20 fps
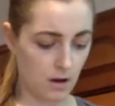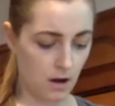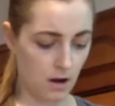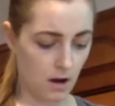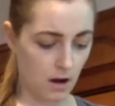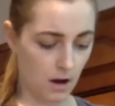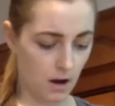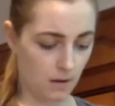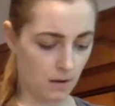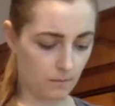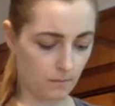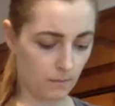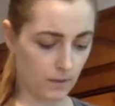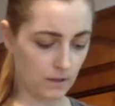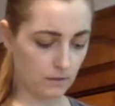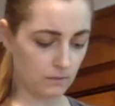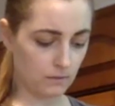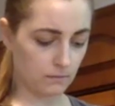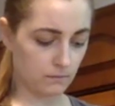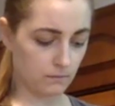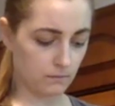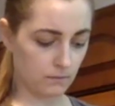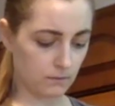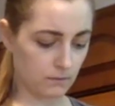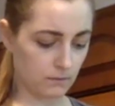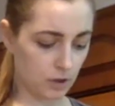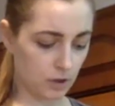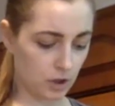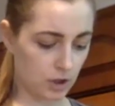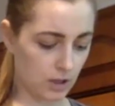We don't
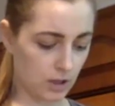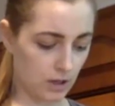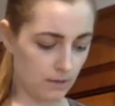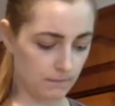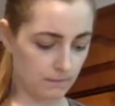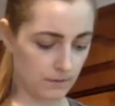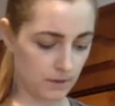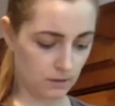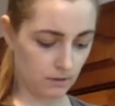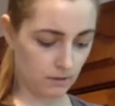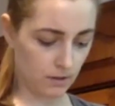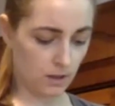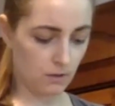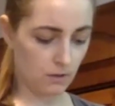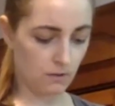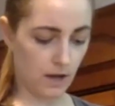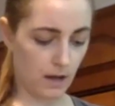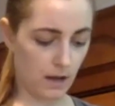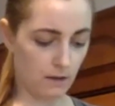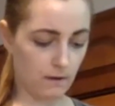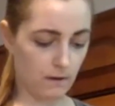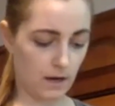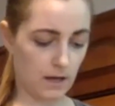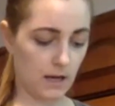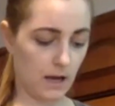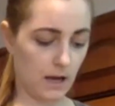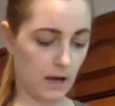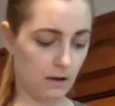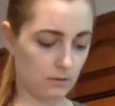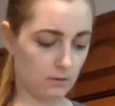ship to the UK right
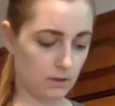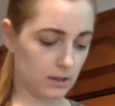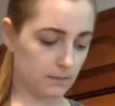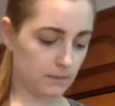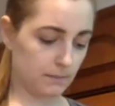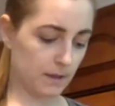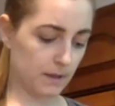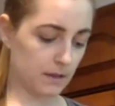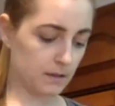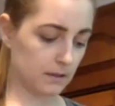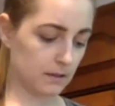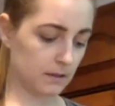now just because